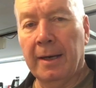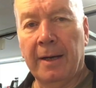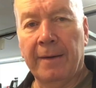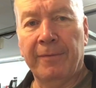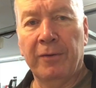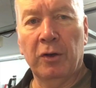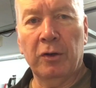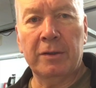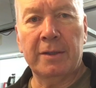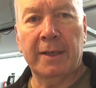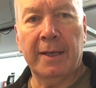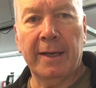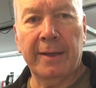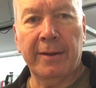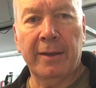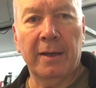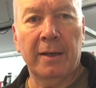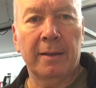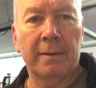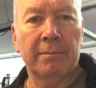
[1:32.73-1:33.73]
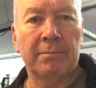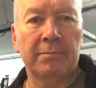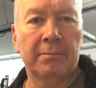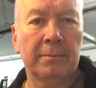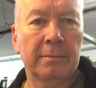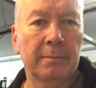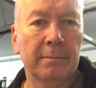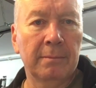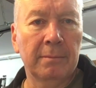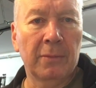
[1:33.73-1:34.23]
I've looked at other
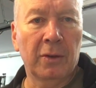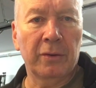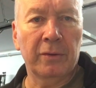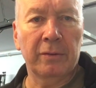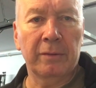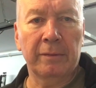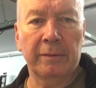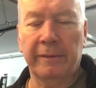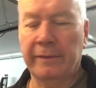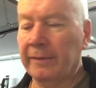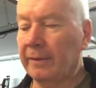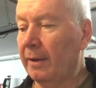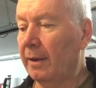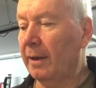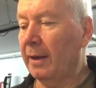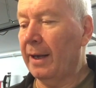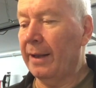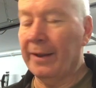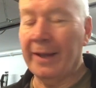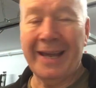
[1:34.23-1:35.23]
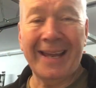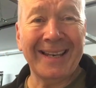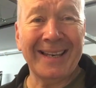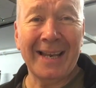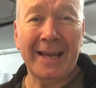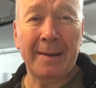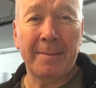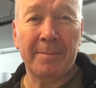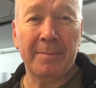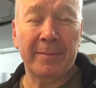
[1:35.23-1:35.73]
models, other
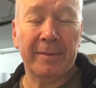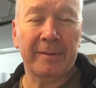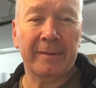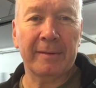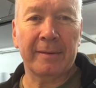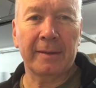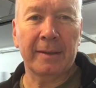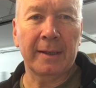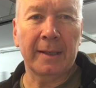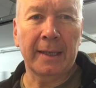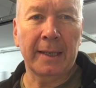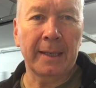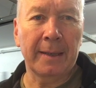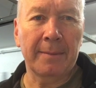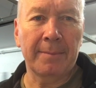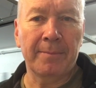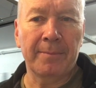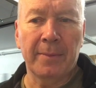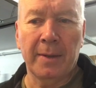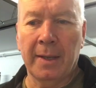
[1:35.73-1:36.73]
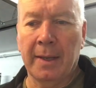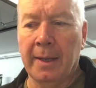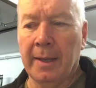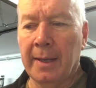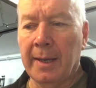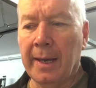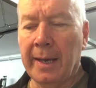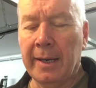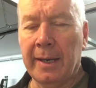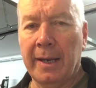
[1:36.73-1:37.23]
headlamps, and
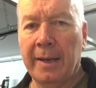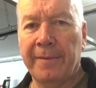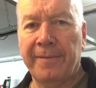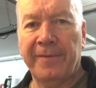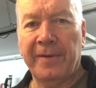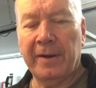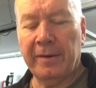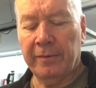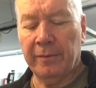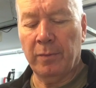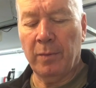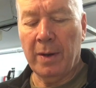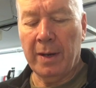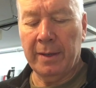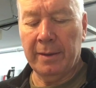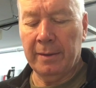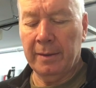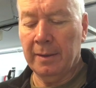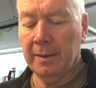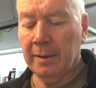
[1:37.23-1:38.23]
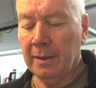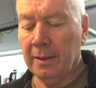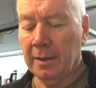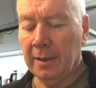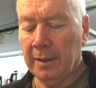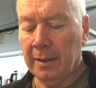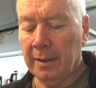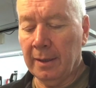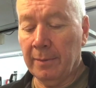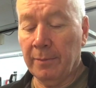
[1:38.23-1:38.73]
I have found one
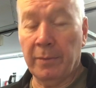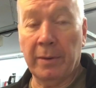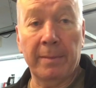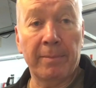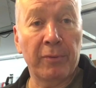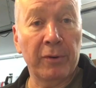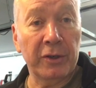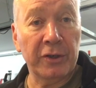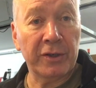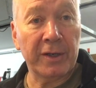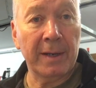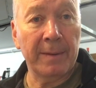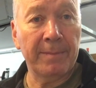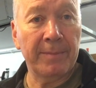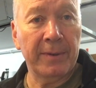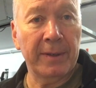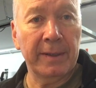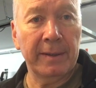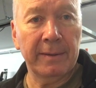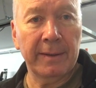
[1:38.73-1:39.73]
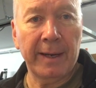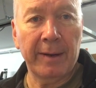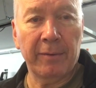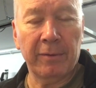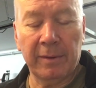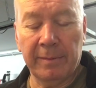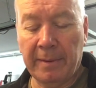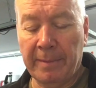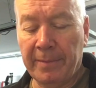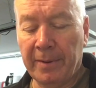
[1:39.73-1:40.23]
with a British company,
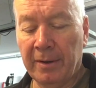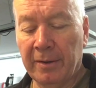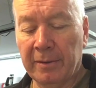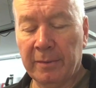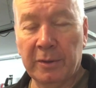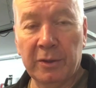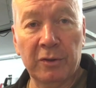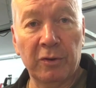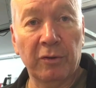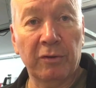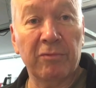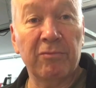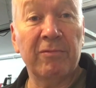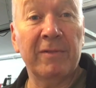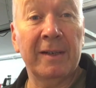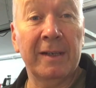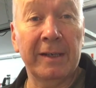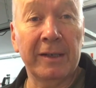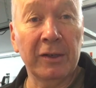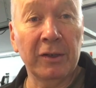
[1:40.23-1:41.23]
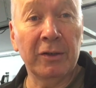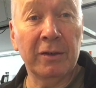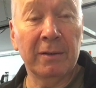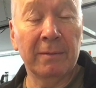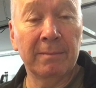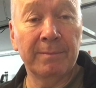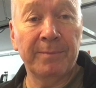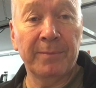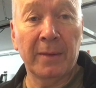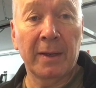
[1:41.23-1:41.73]
Alchemy Parts, which looks really good.
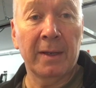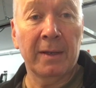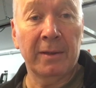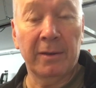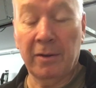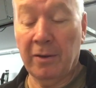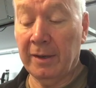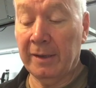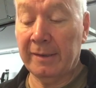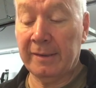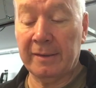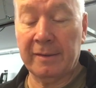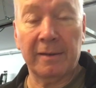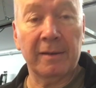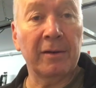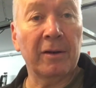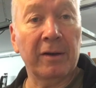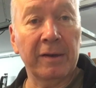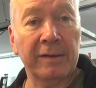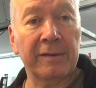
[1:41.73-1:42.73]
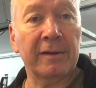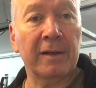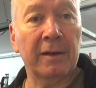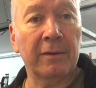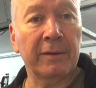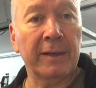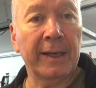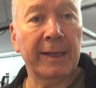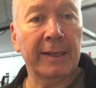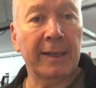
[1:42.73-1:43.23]
Nice
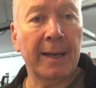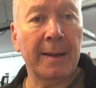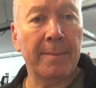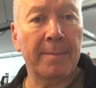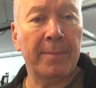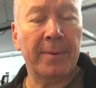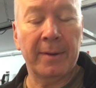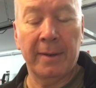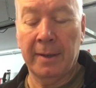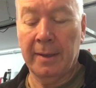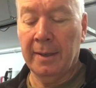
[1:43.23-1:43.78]
styled headlamp,